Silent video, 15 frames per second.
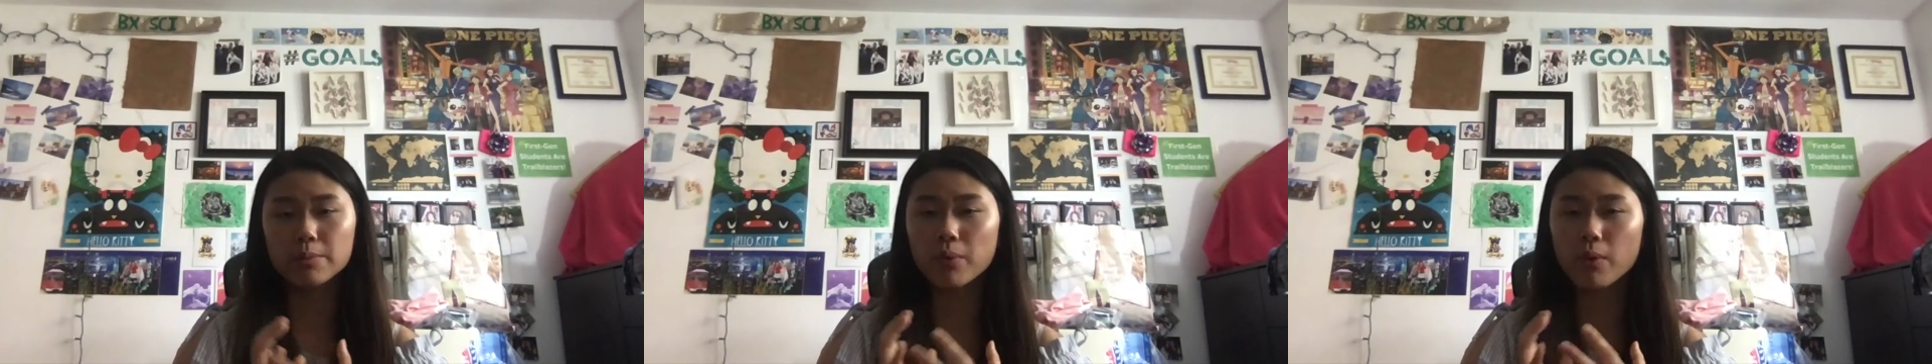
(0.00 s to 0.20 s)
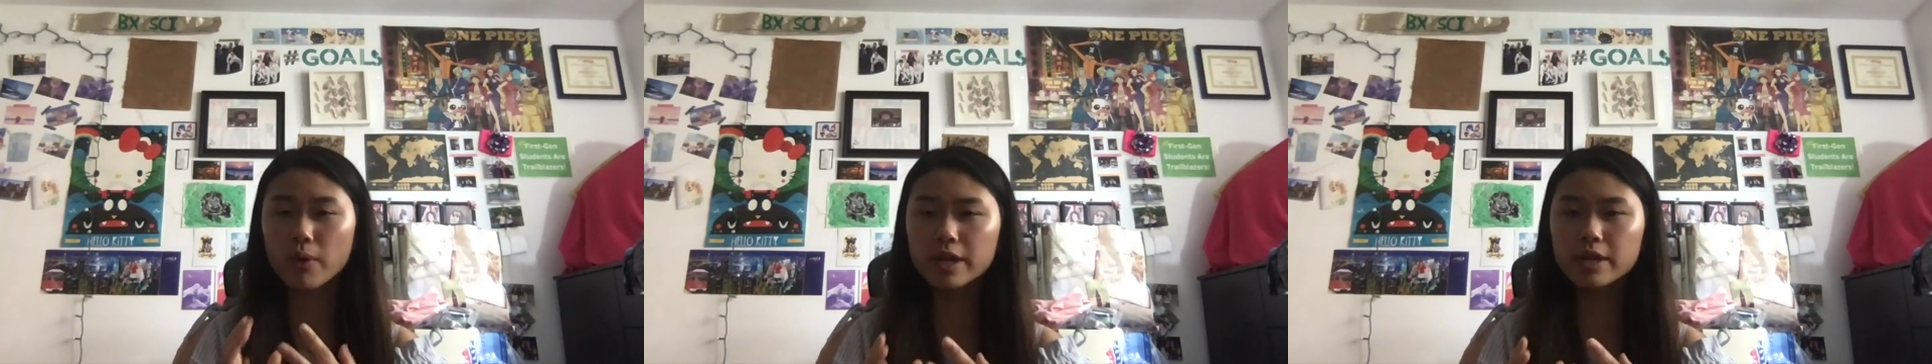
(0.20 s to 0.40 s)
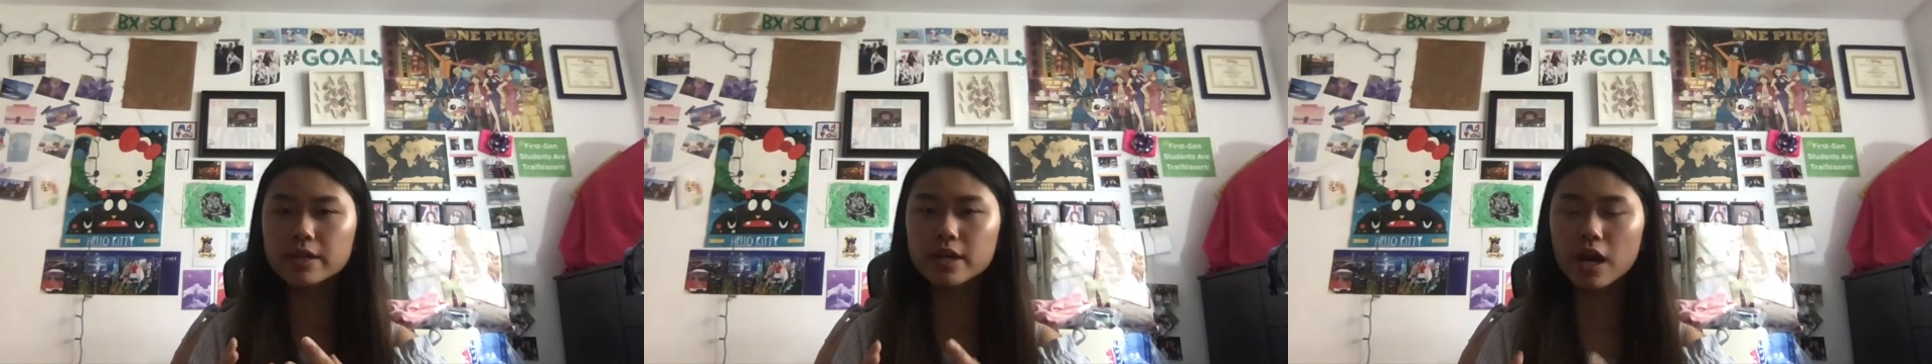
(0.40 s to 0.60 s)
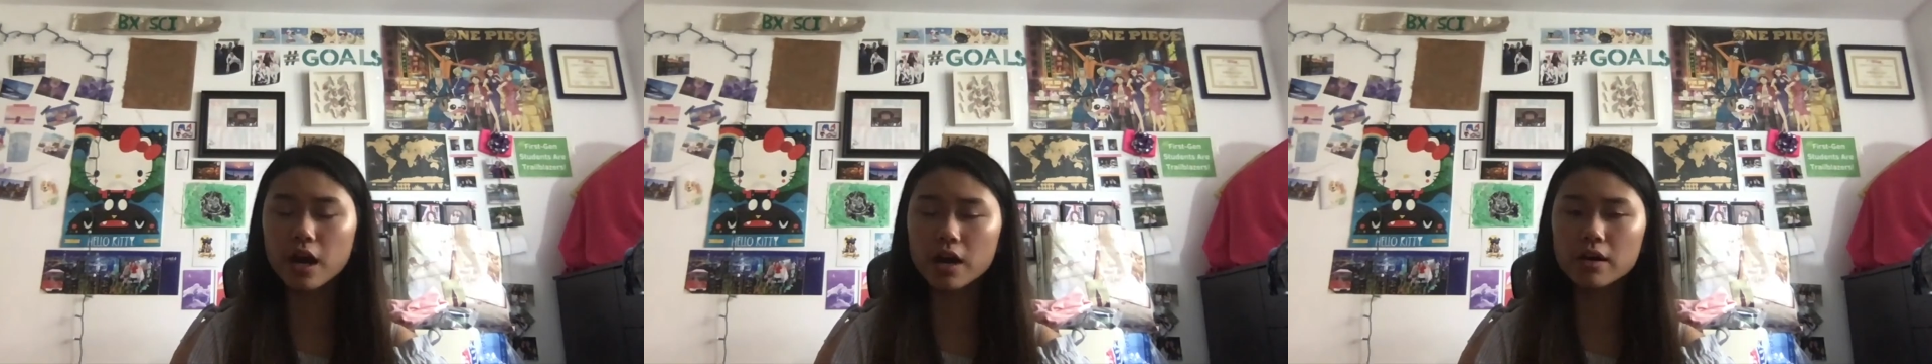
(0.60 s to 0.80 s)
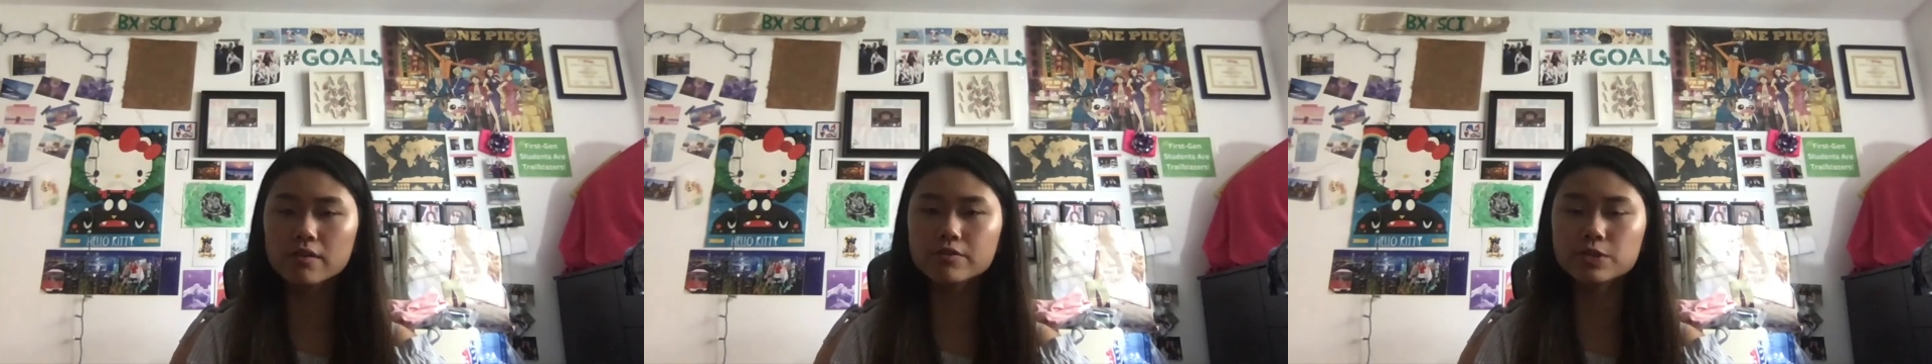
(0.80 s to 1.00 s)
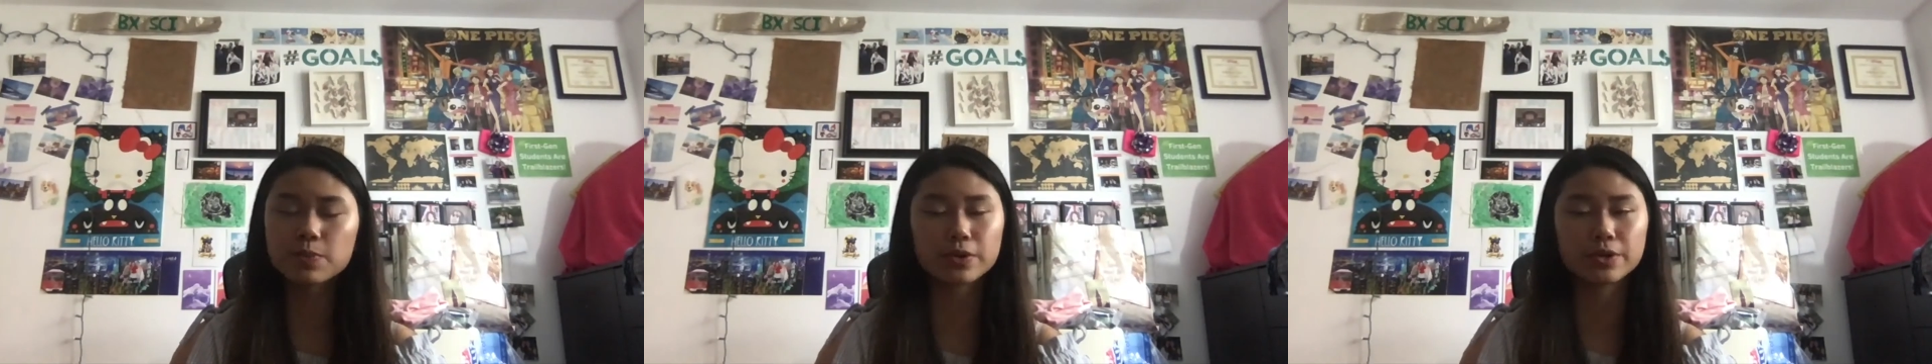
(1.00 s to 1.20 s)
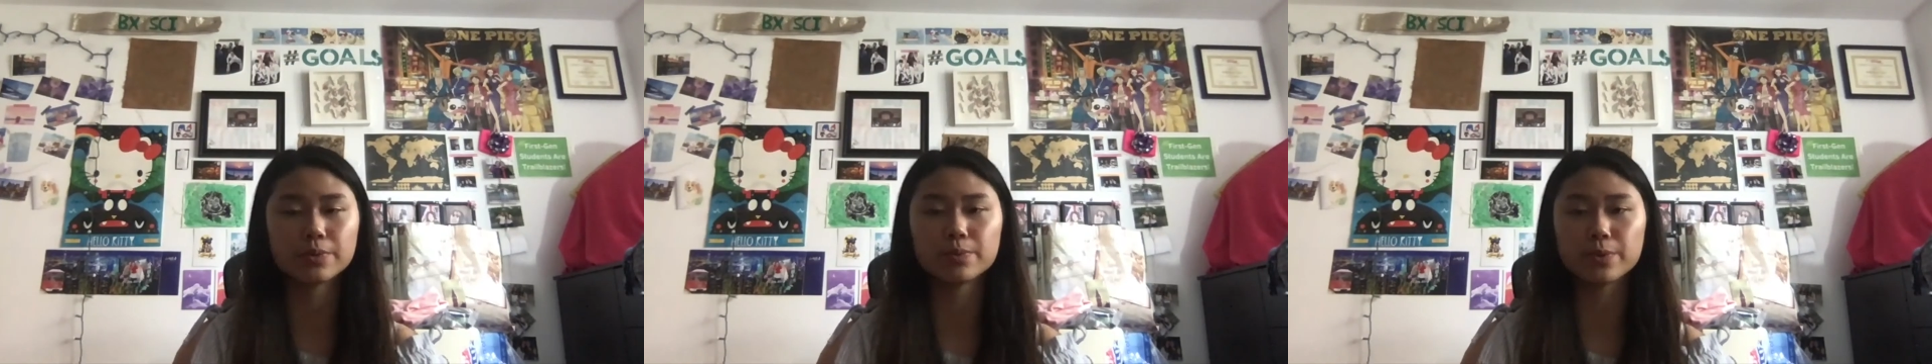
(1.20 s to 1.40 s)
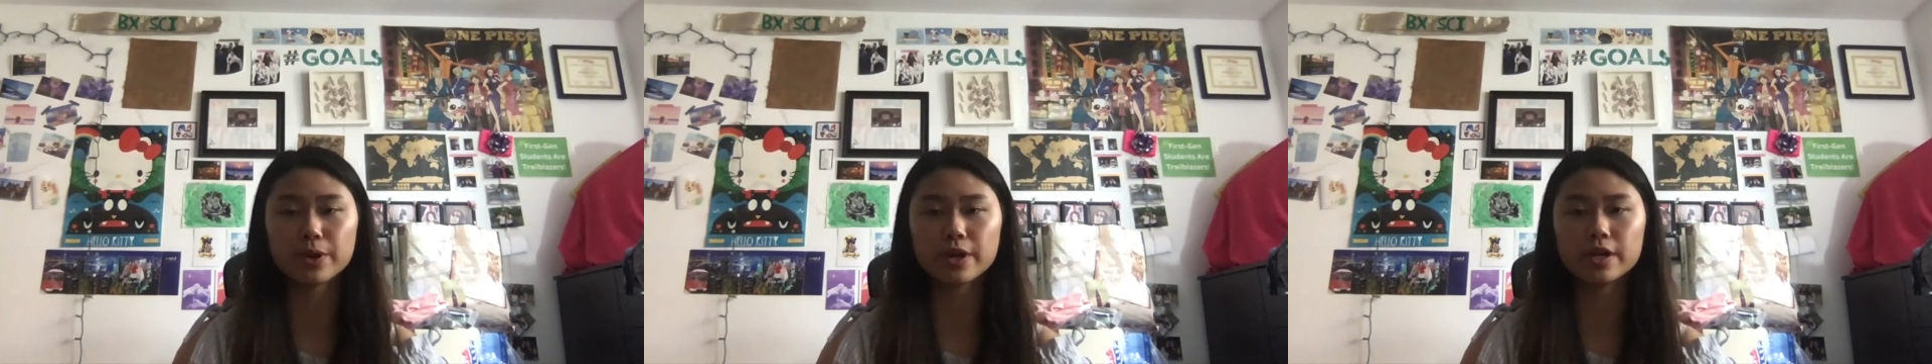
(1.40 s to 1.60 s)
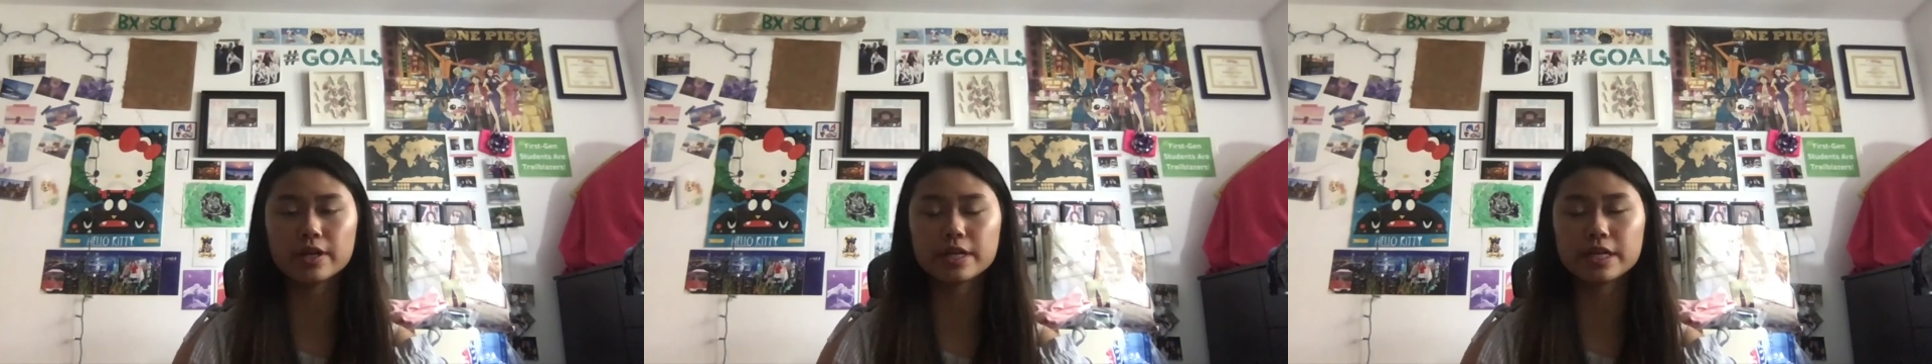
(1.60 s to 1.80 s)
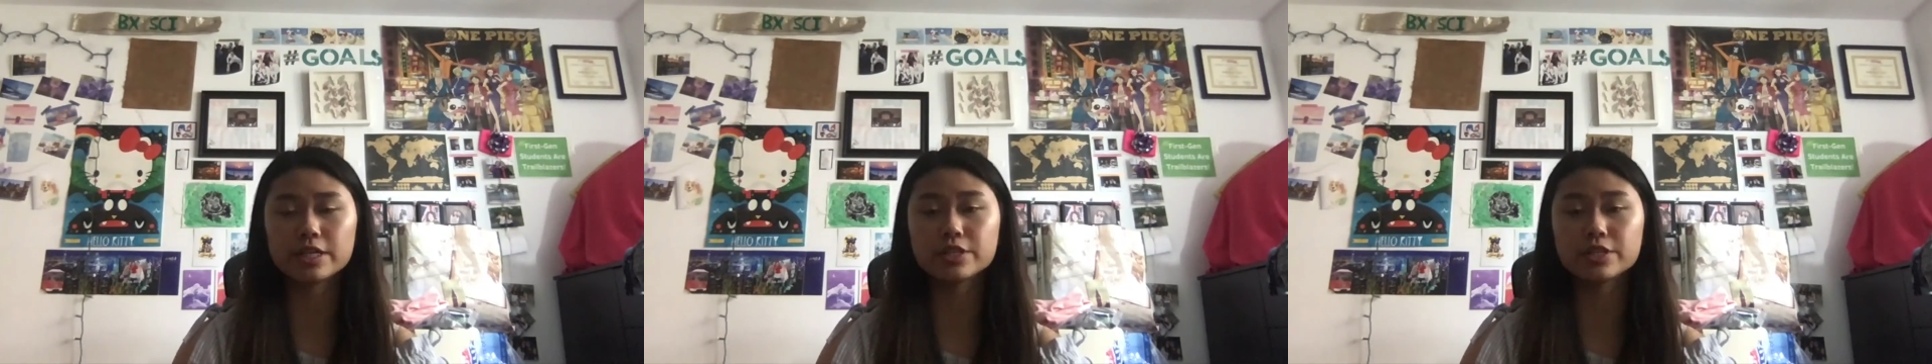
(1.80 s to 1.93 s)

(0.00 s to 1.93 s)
the point of spoken word